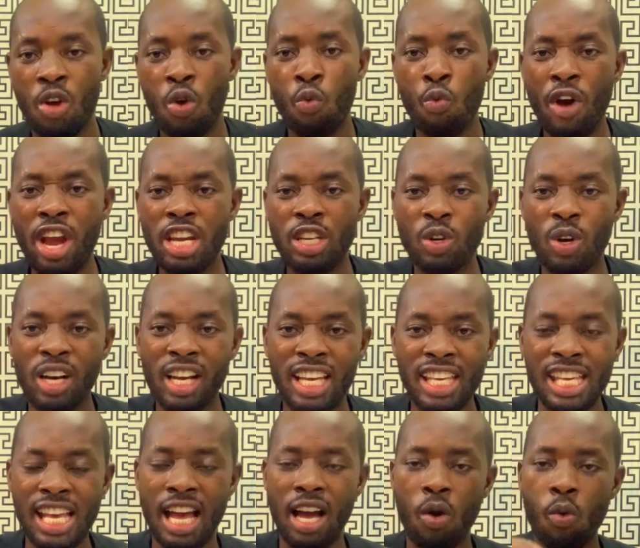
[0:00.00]
where you don't
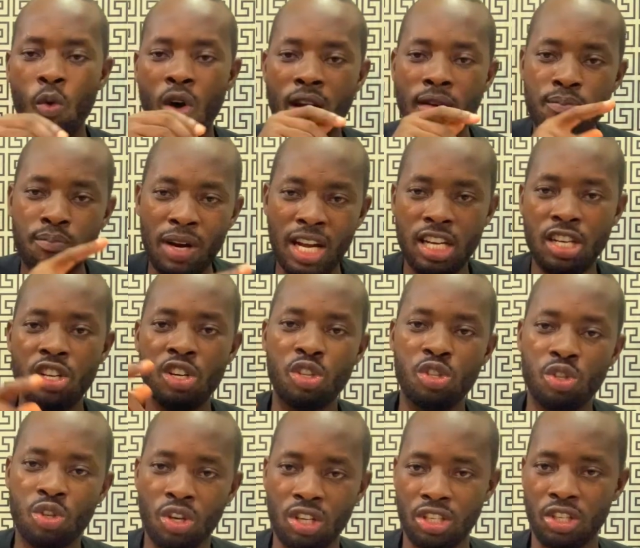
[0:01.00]
hear one bad
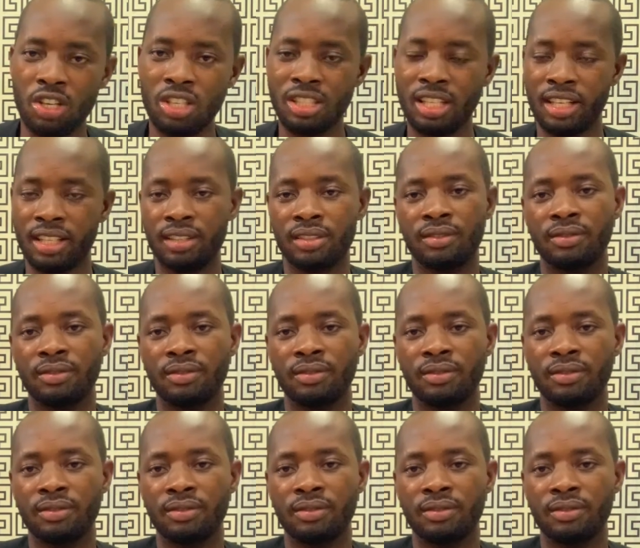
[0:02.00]
news or the other